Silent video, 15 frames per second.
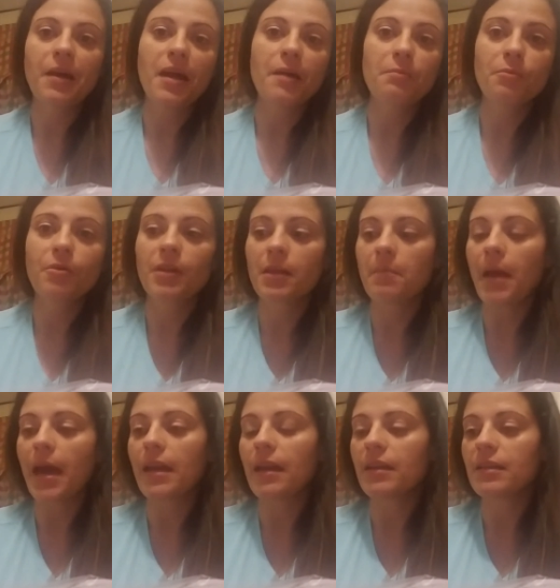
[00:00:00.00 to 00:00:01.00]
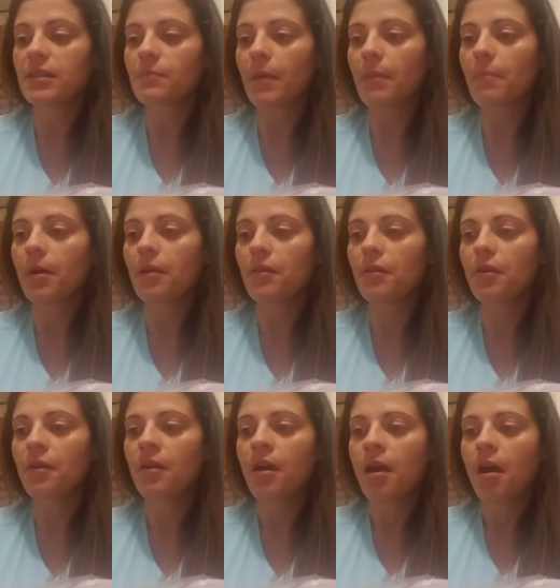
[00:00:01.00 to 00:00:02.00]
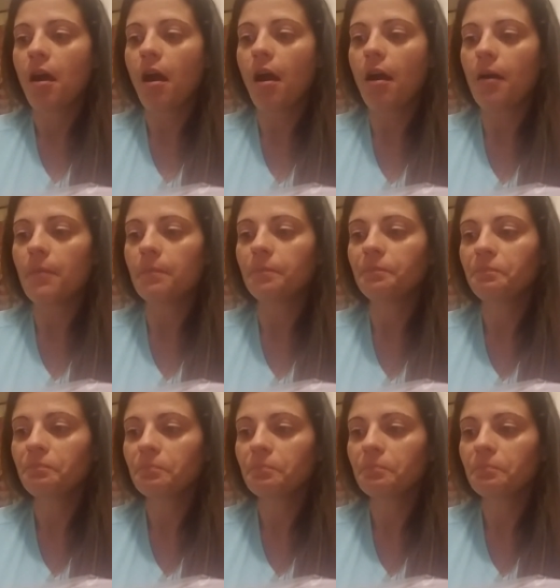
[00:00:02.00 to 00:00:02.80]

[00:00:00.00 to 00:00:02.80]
I'm really mad at is my mother. Um,